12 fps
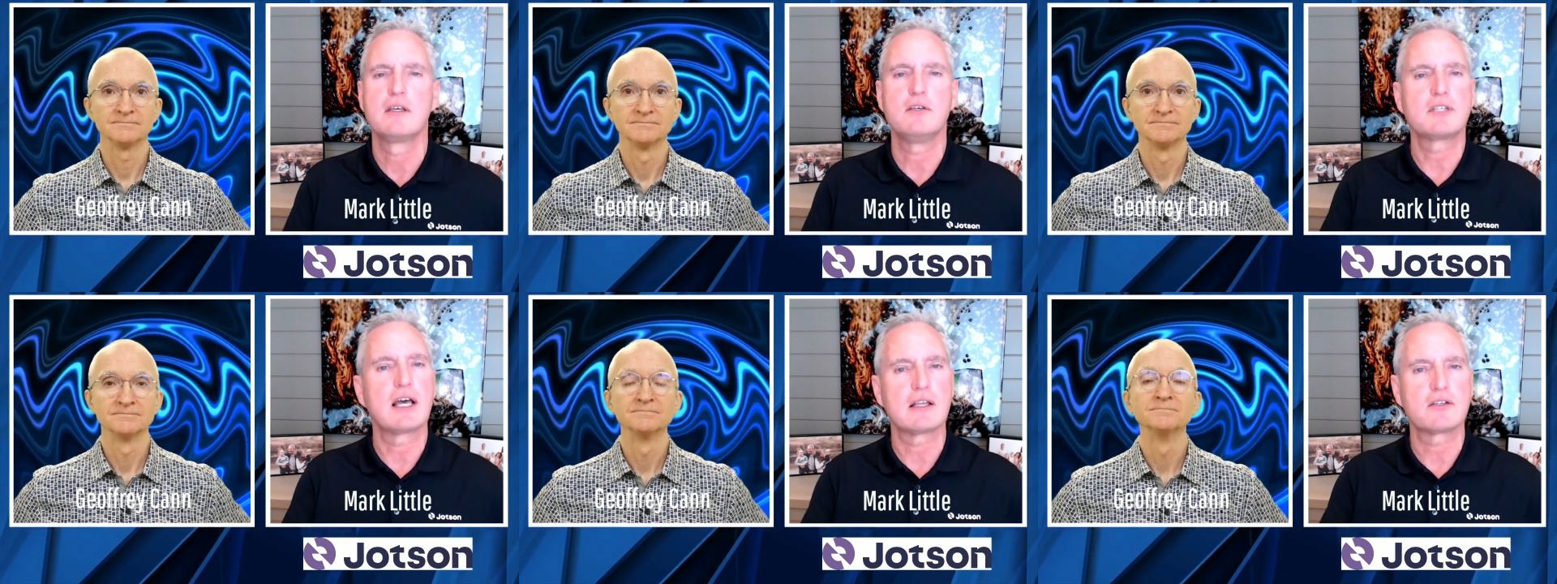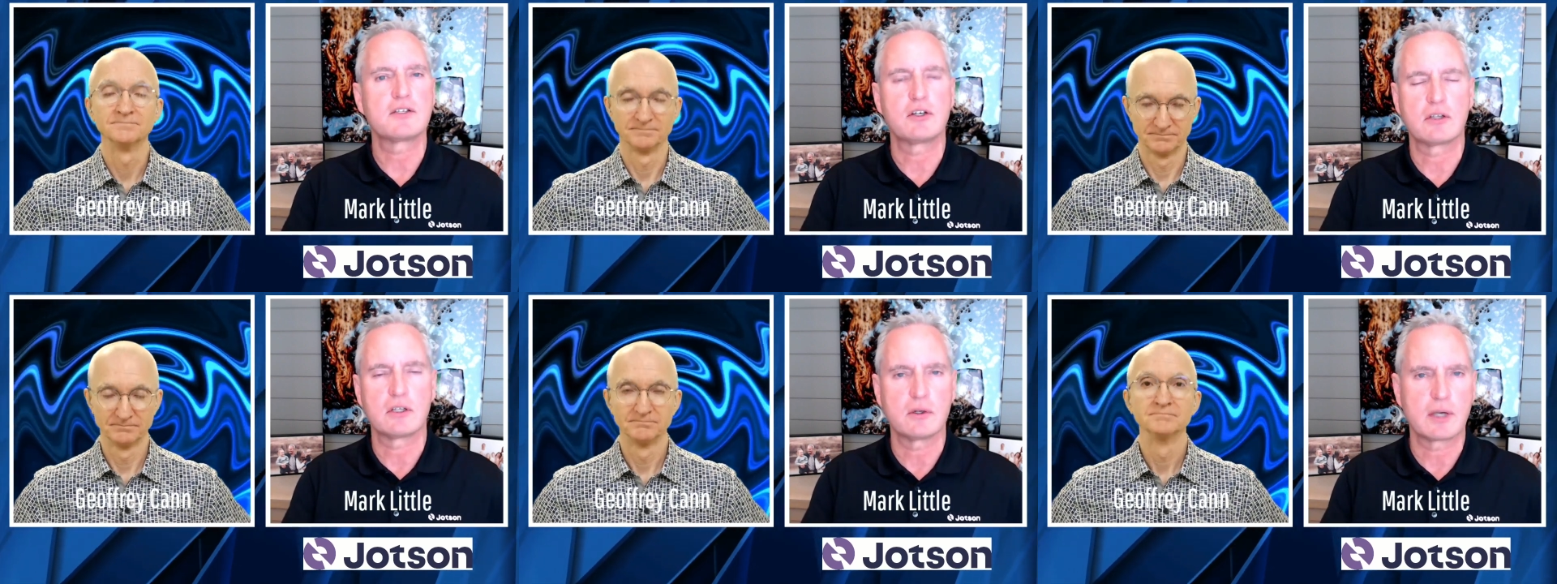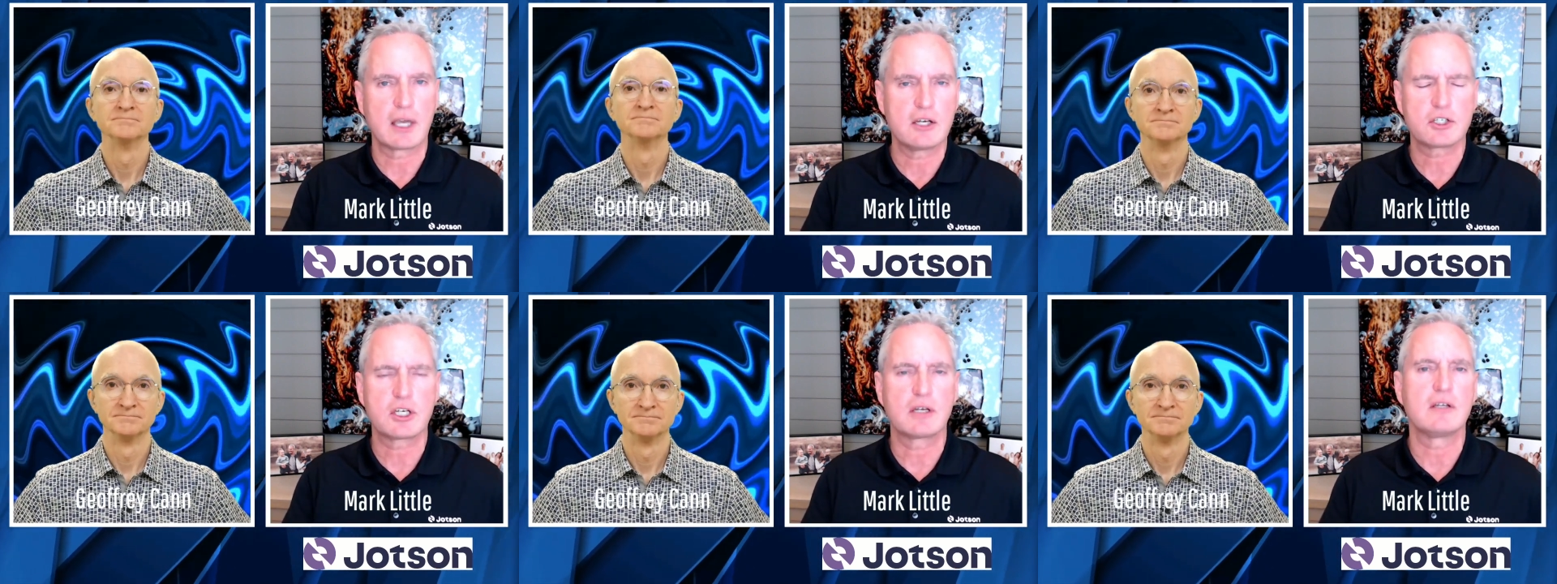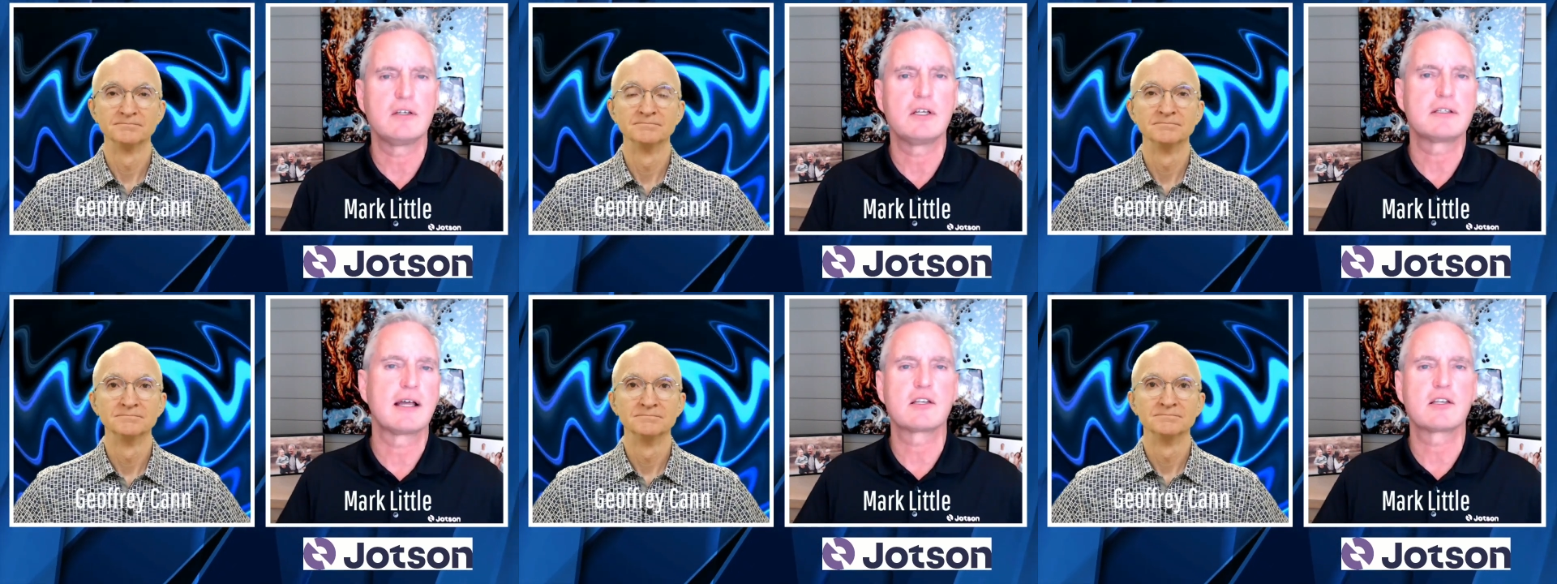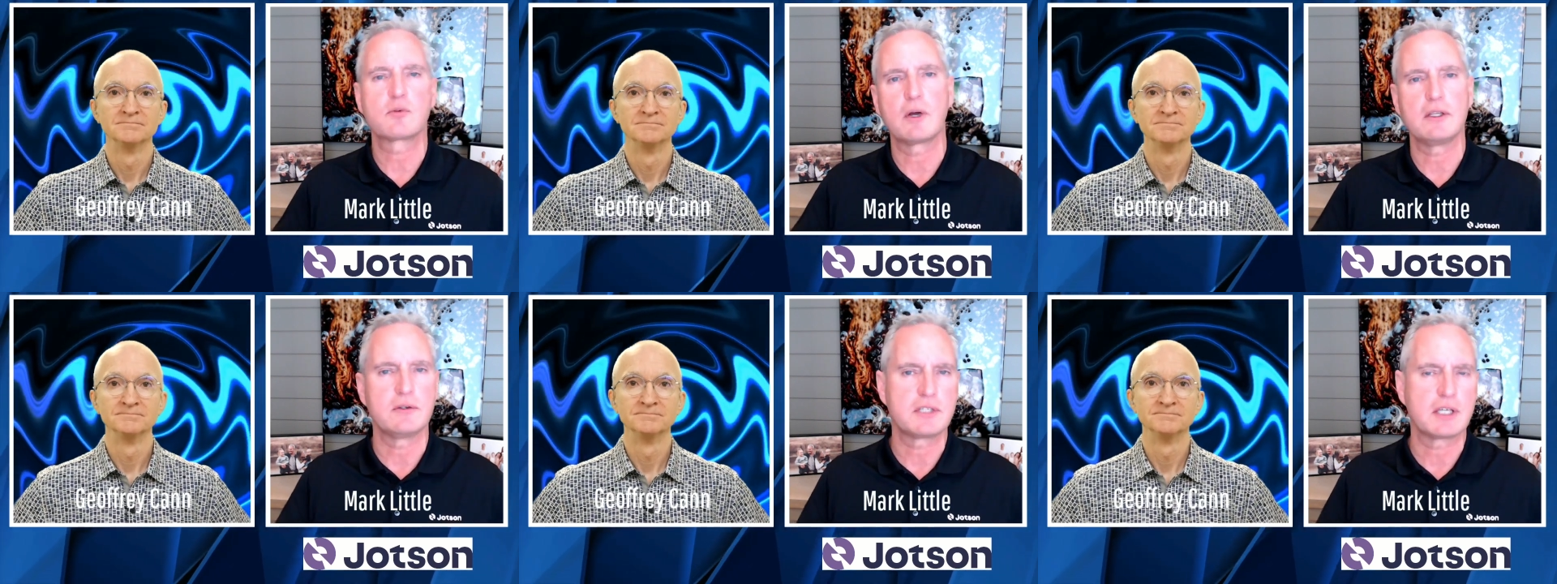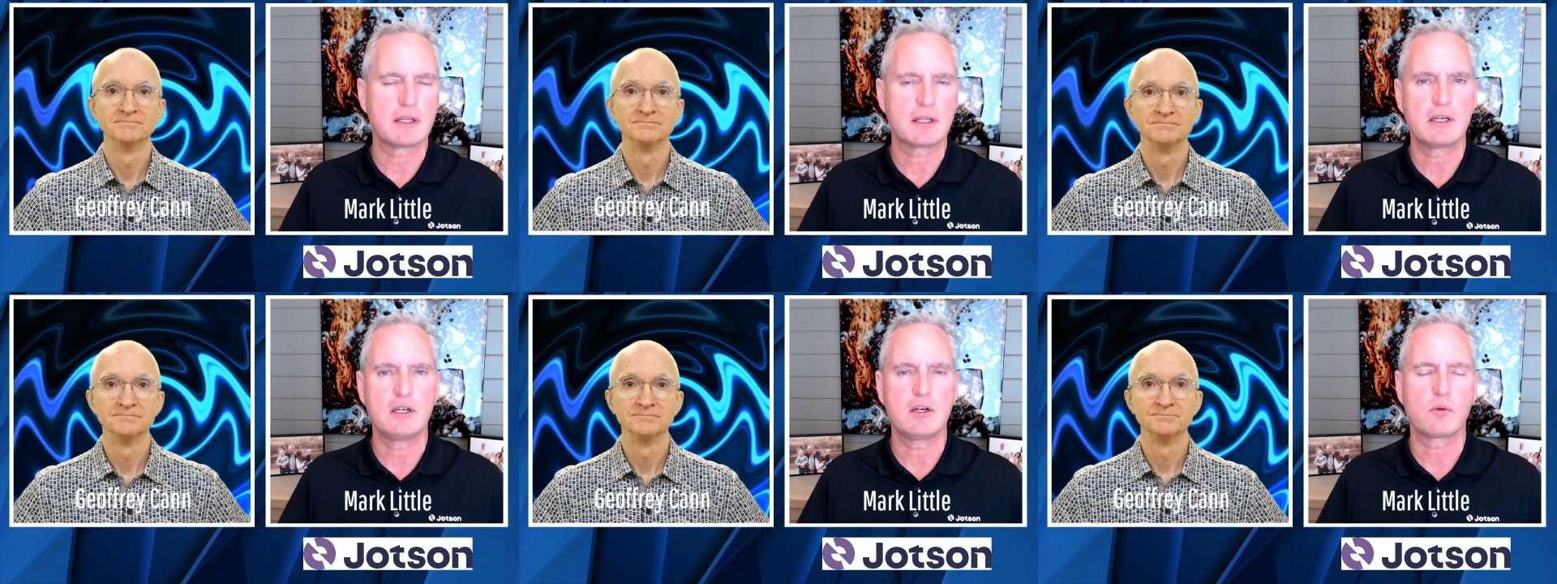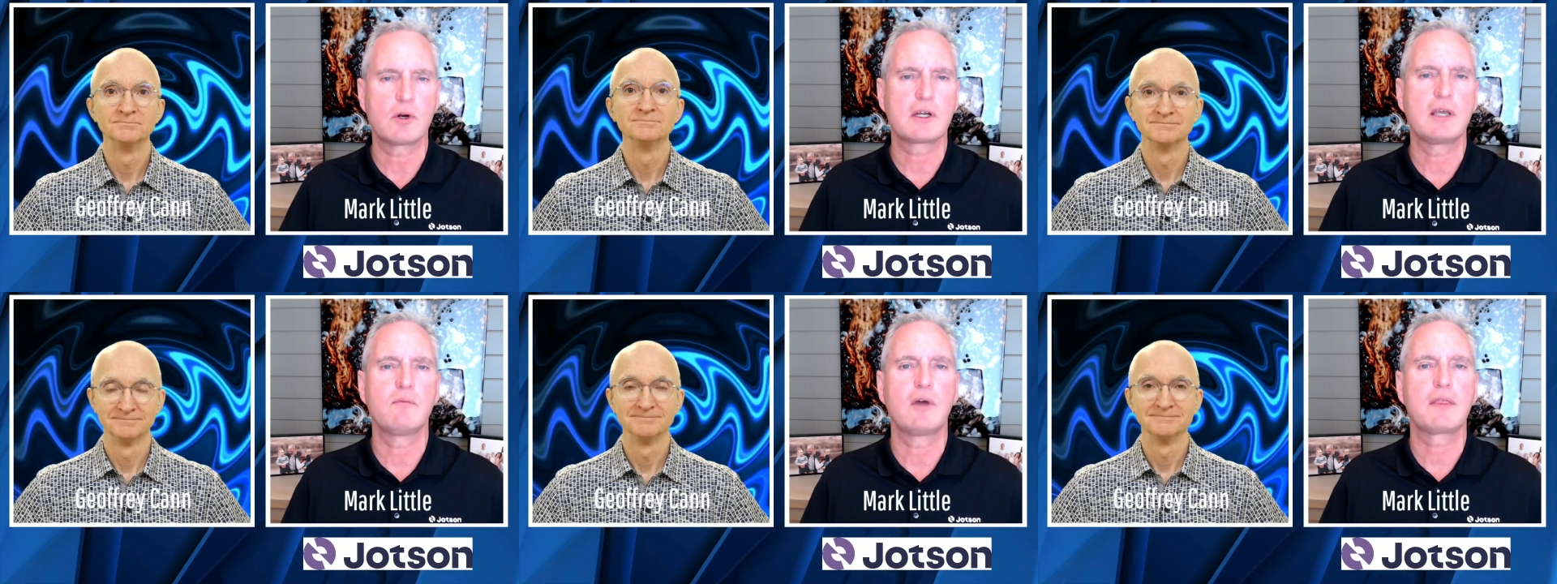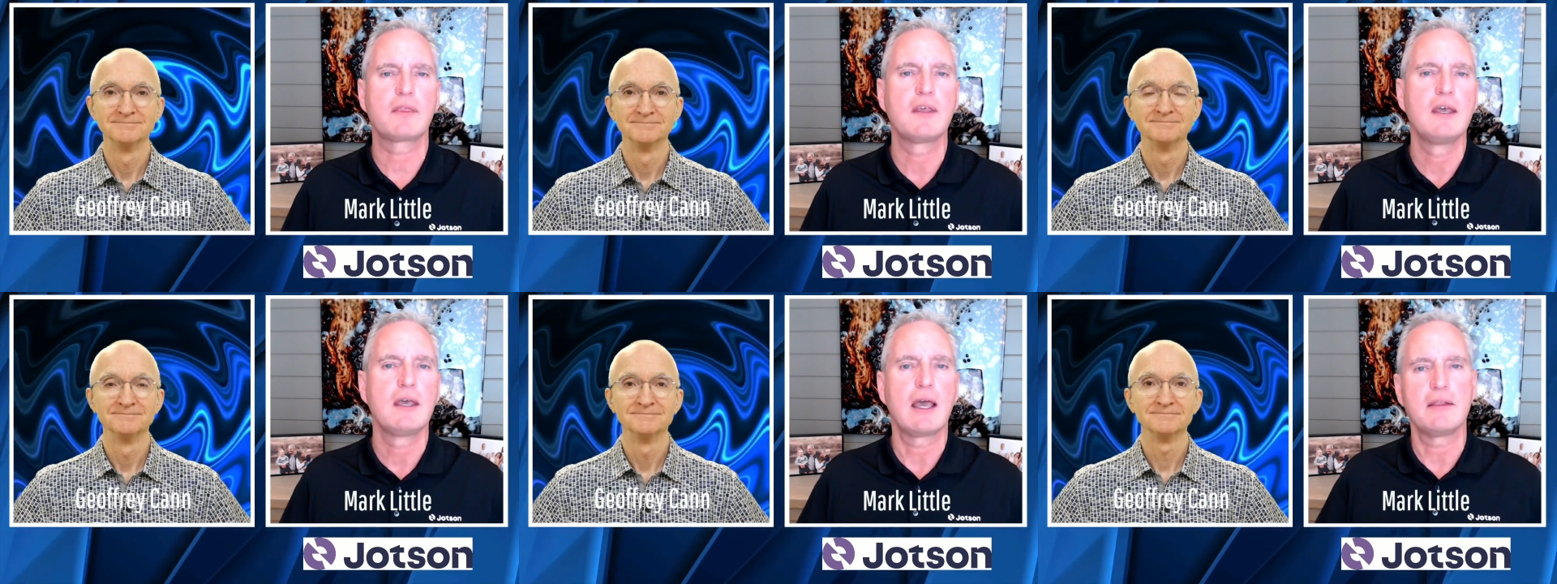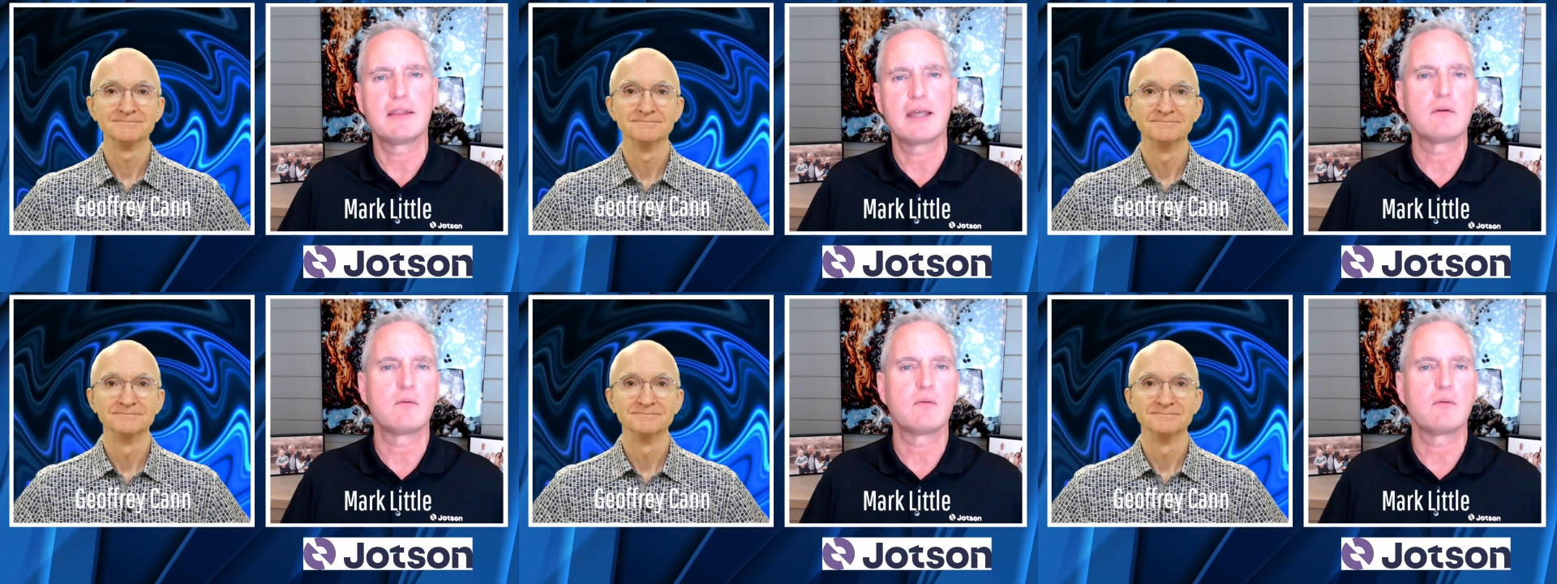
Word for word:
Speaker 1: you tell us your location and you tell us what utility you're working with. And